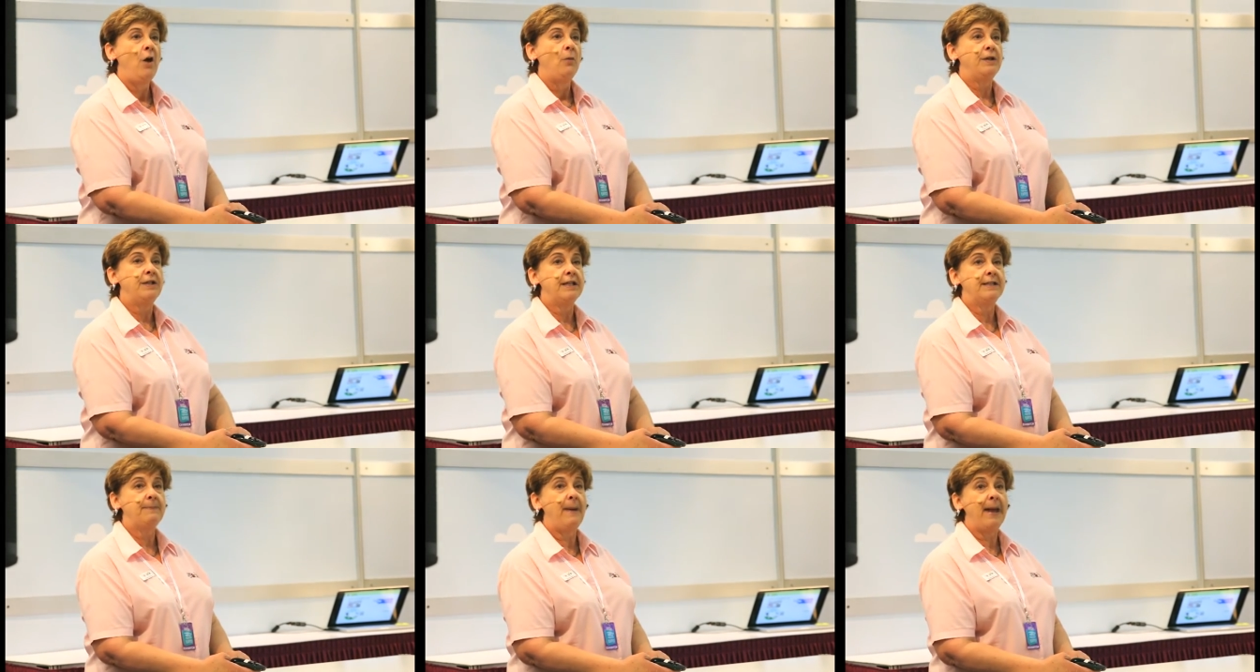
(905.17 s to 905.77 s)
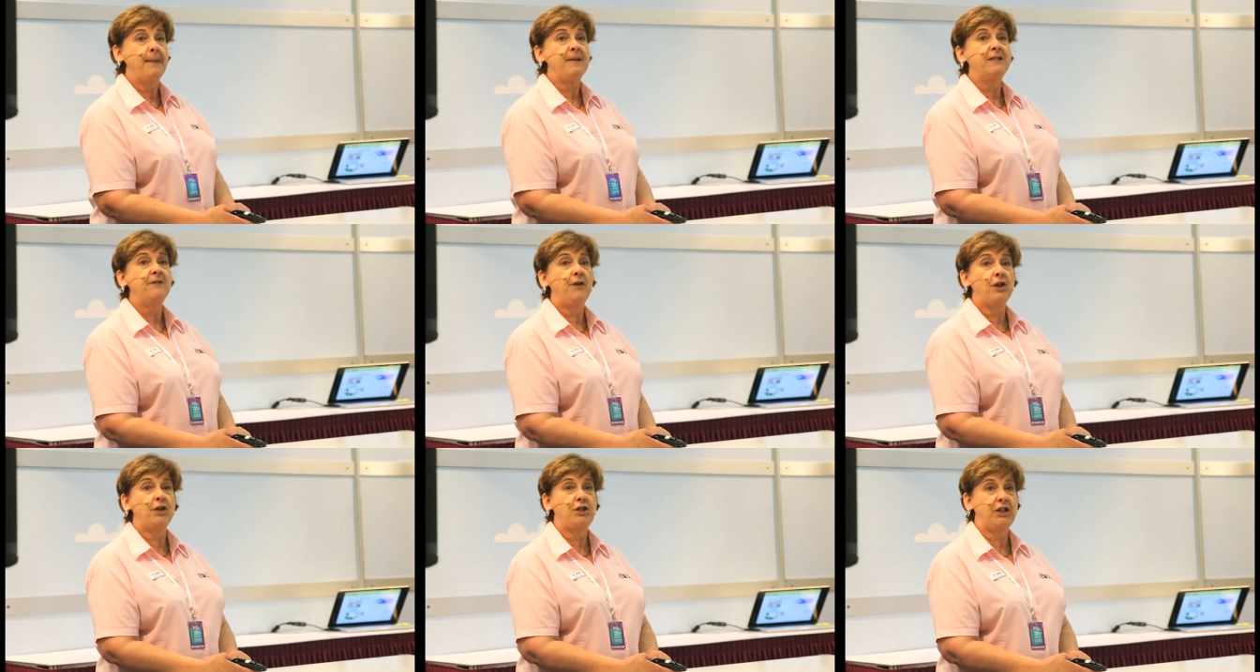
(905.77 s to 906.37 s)
which is baby's
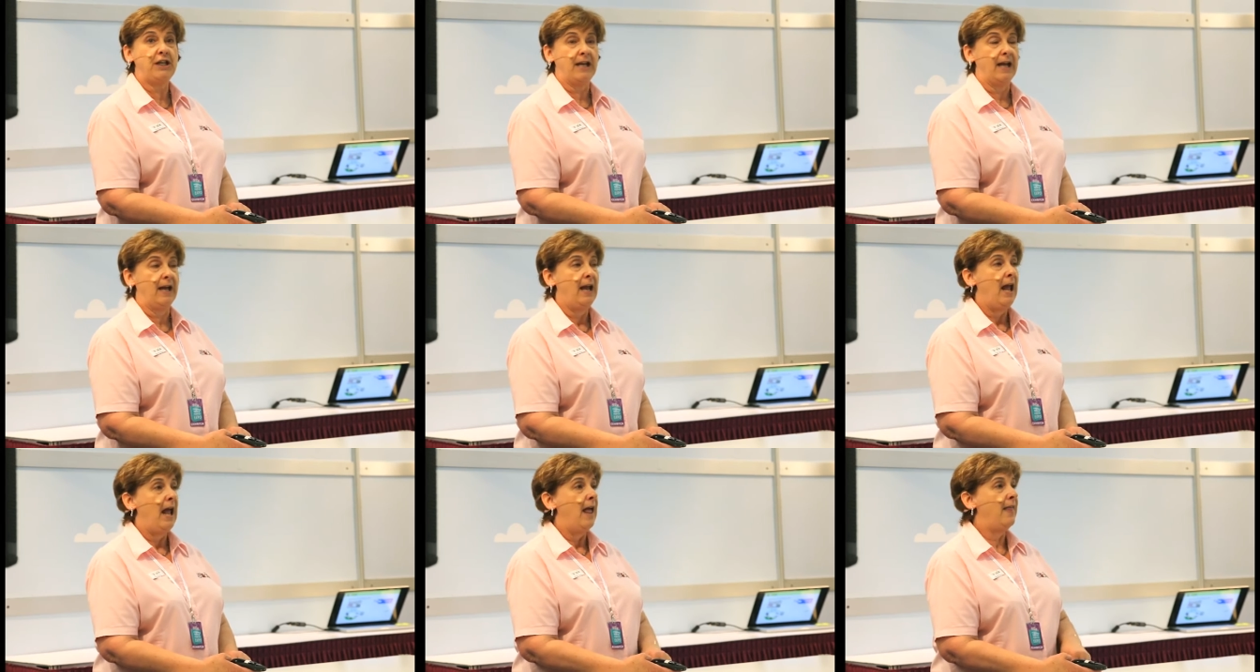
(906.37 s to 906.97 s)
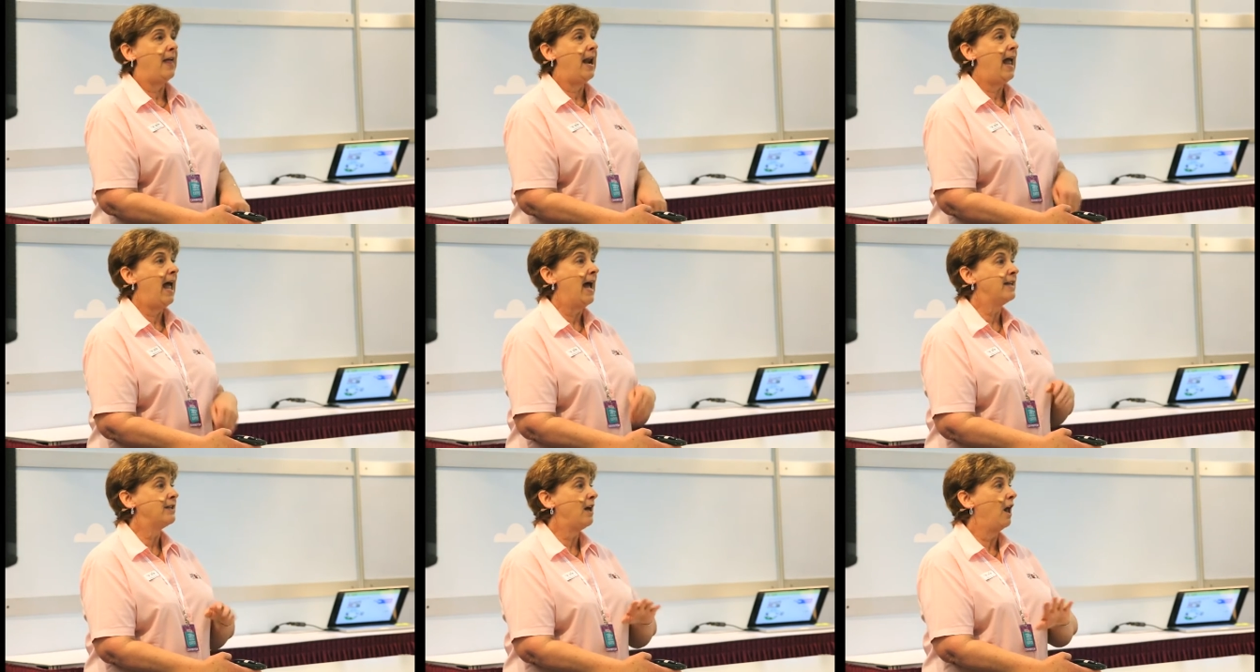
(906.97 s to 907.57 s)
first year, and that
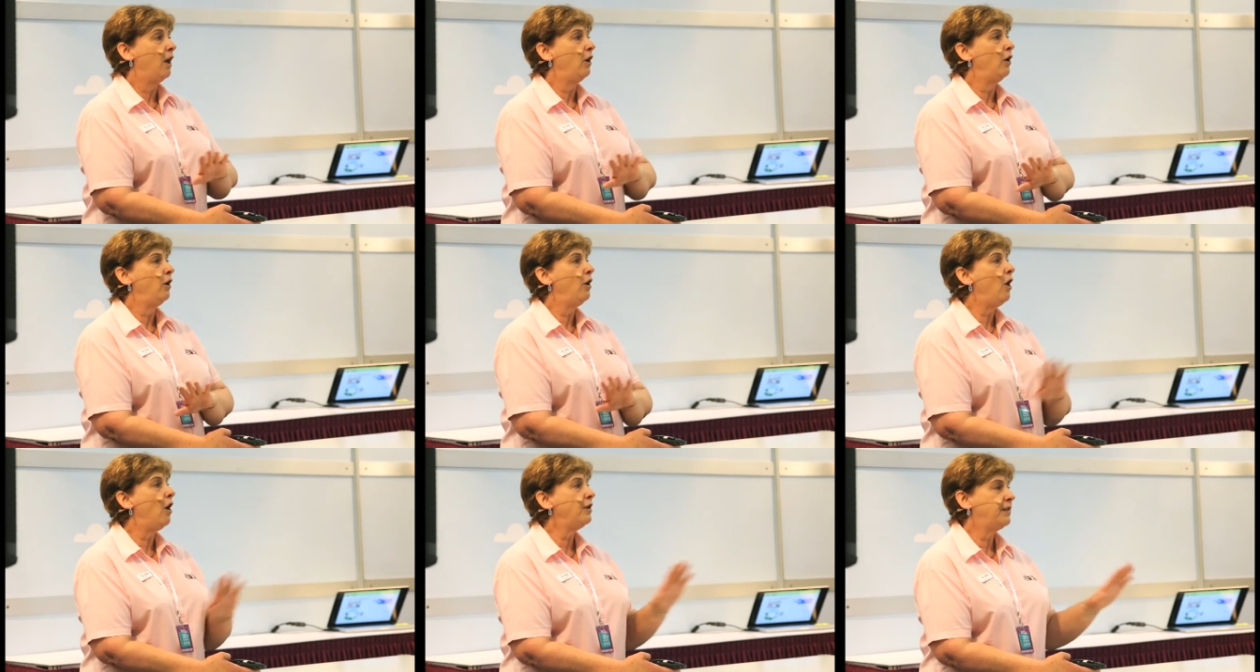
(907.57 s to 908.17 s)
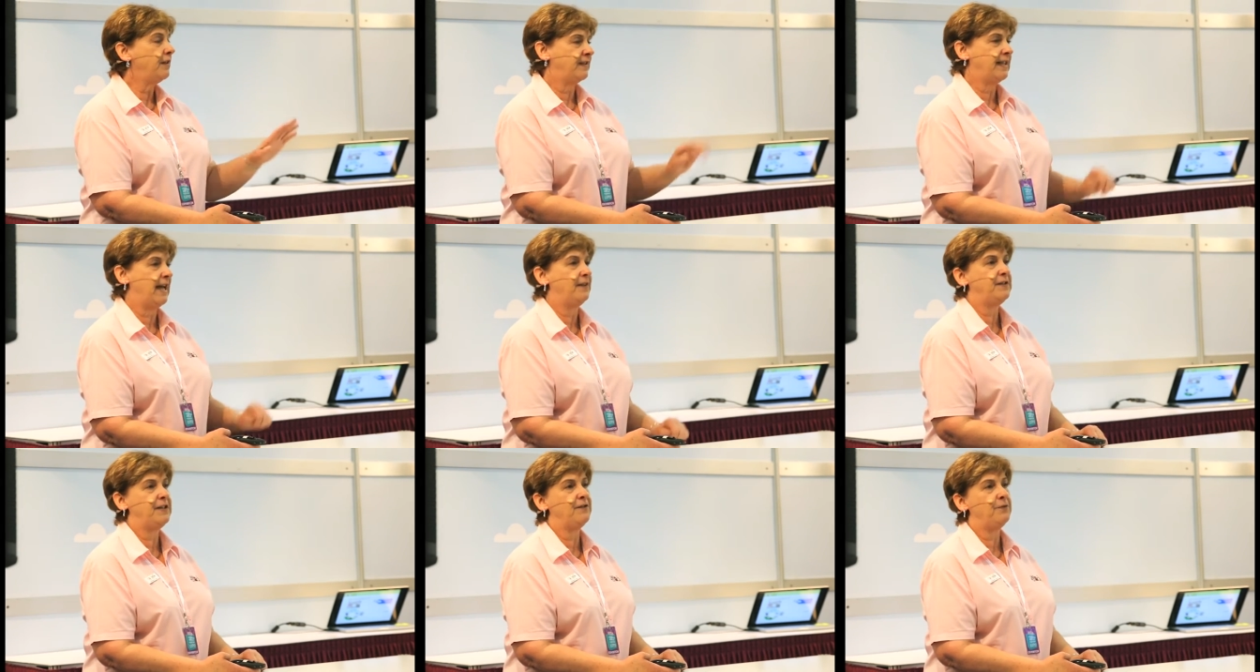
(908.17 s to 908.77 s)
has a lot of
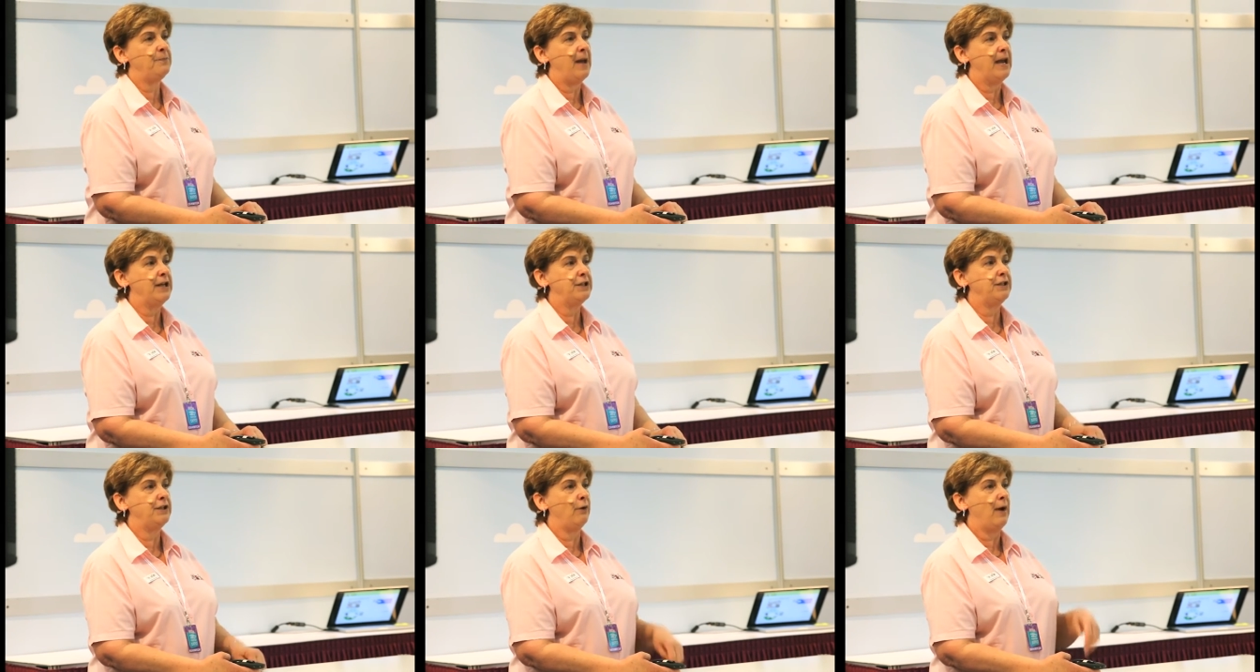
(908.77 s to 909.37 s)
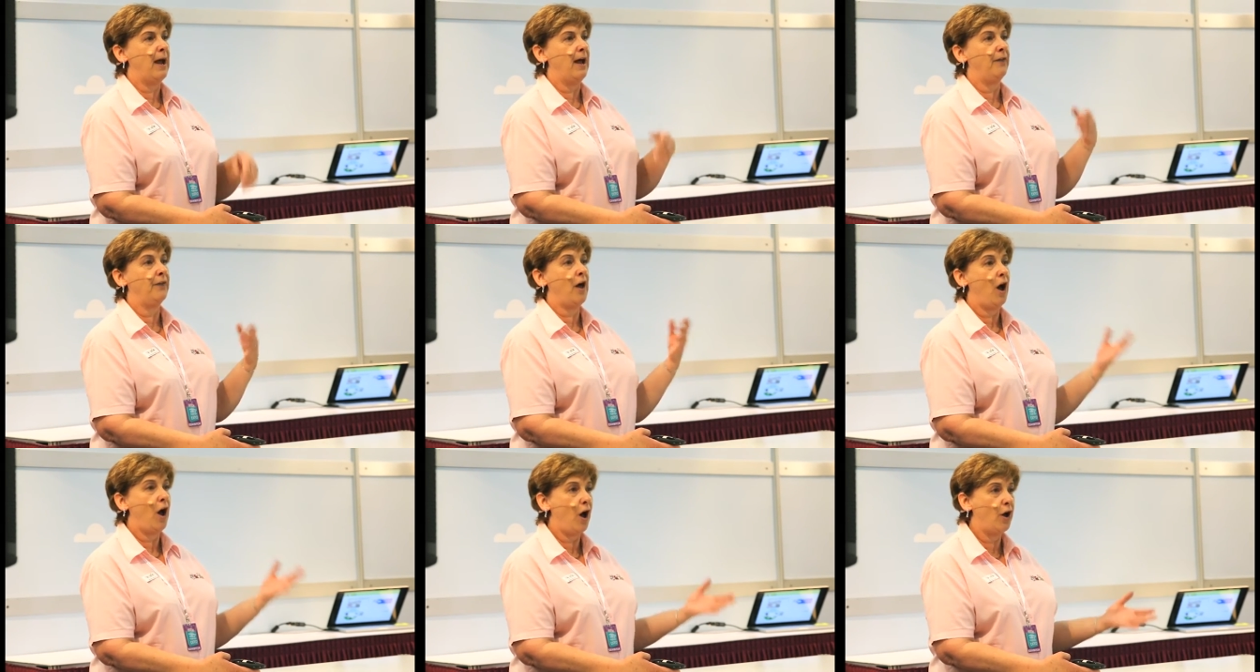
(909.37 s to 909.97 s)
safety information around
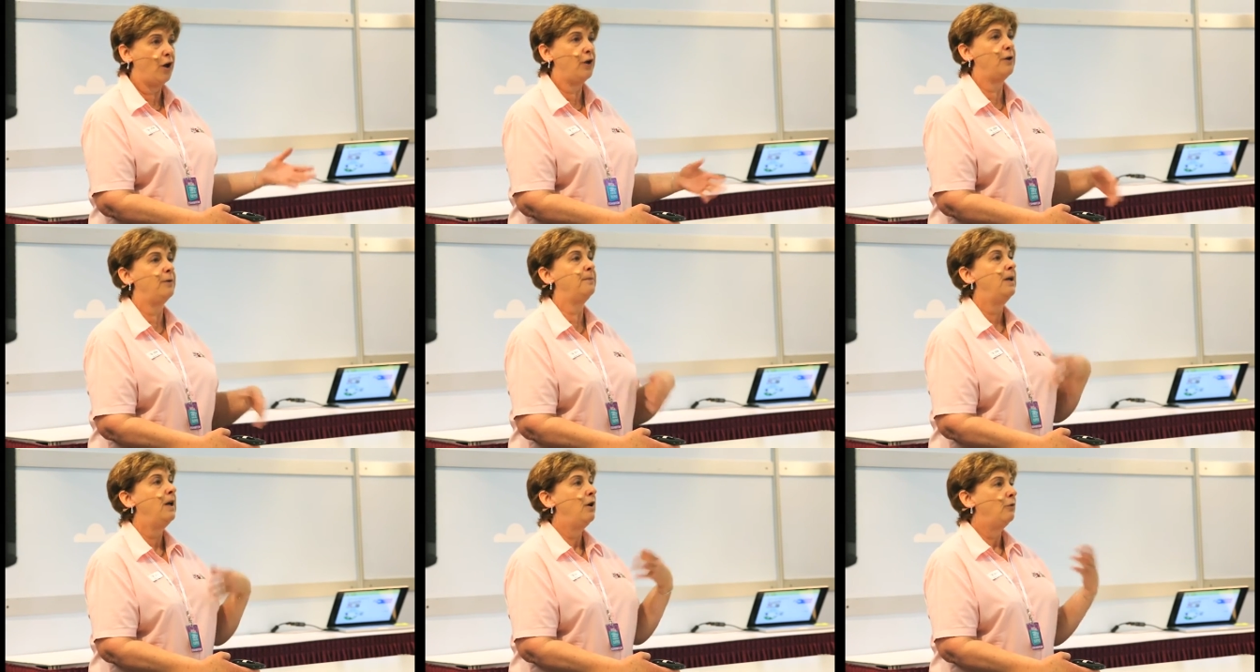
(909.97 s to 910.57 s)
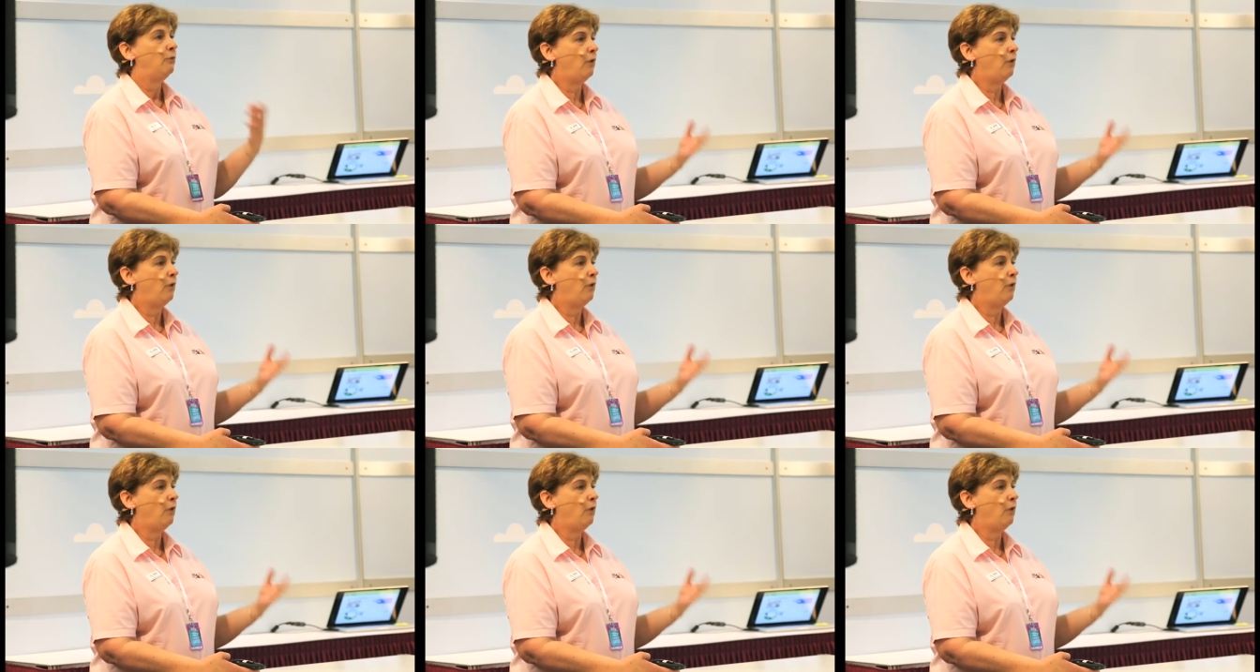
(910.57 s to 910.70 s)
the home,